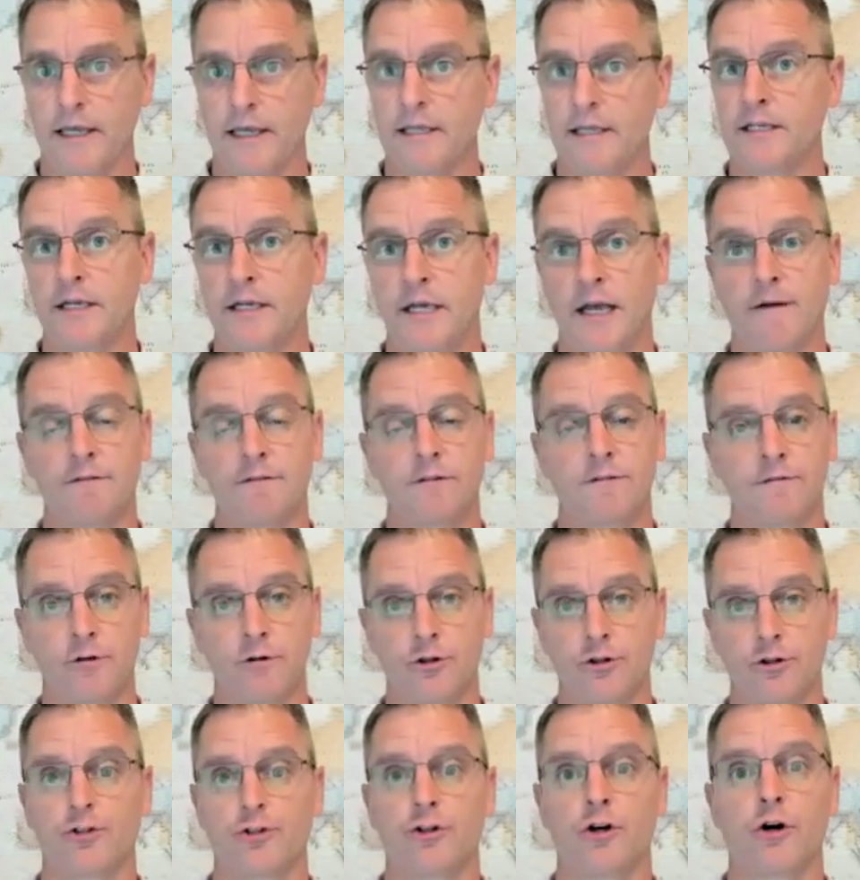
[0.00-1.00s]
ETFs
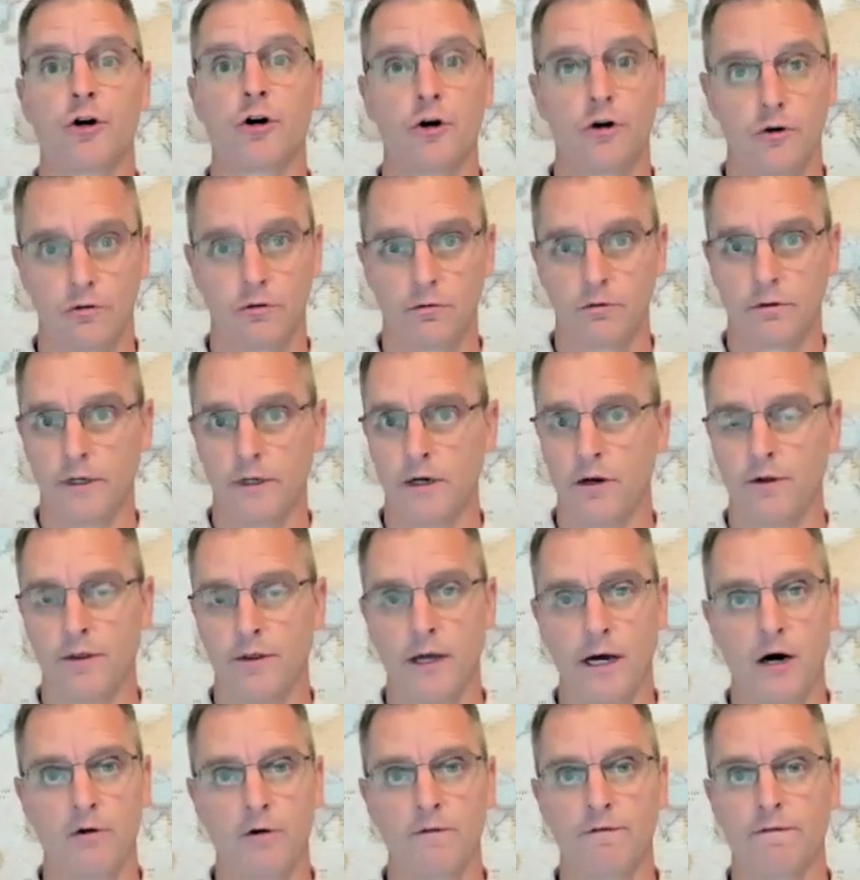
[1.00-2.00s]
for sure, the
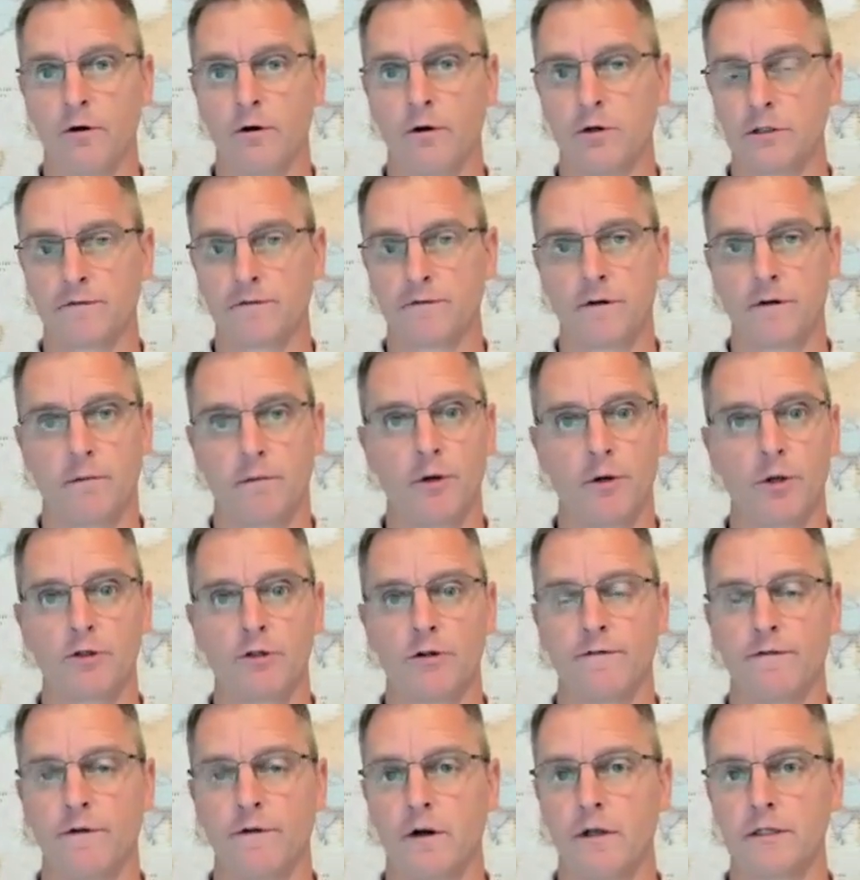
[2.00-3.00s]
outflows from
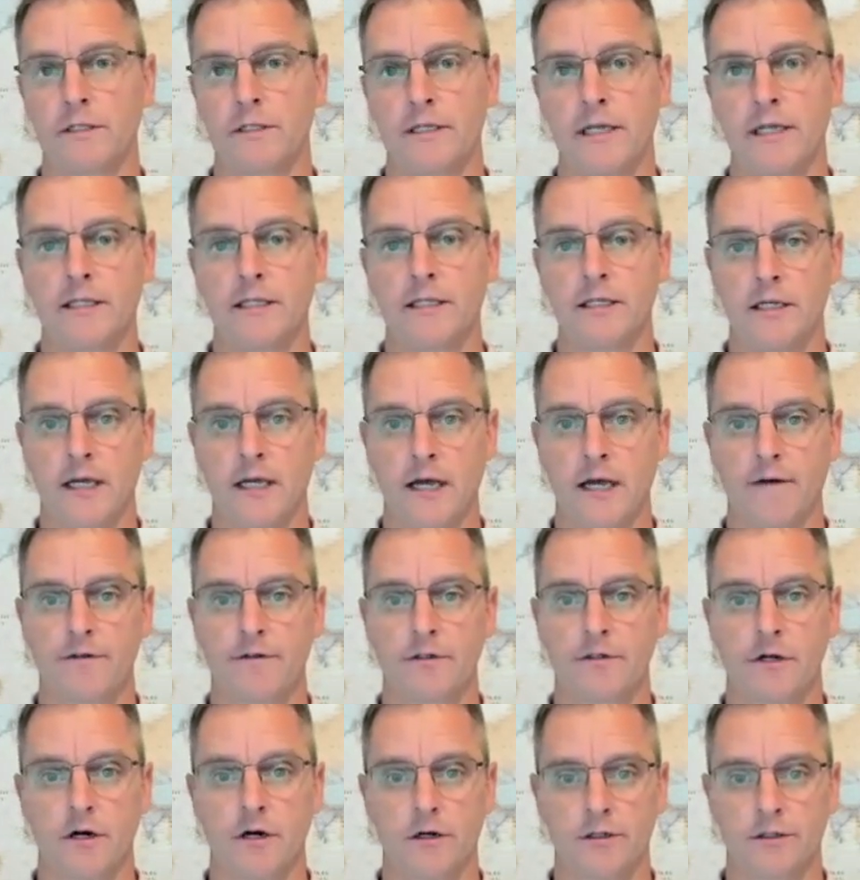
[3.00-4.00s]
mutual funds to
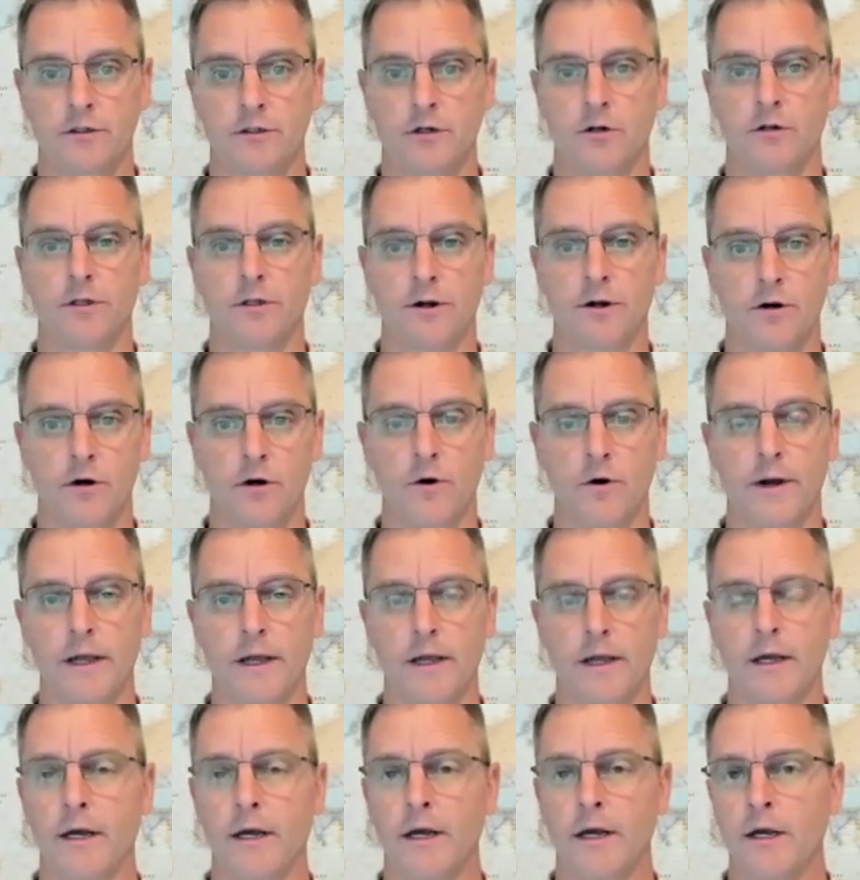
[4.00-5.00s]
ETFs are certainly
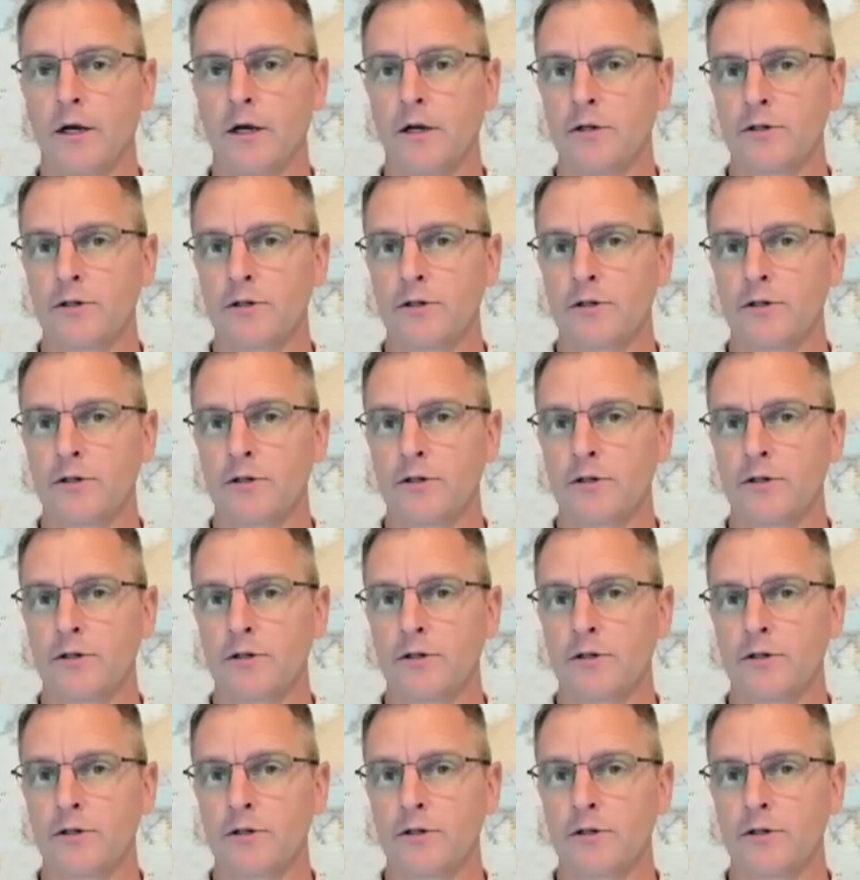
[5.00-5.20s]
growing.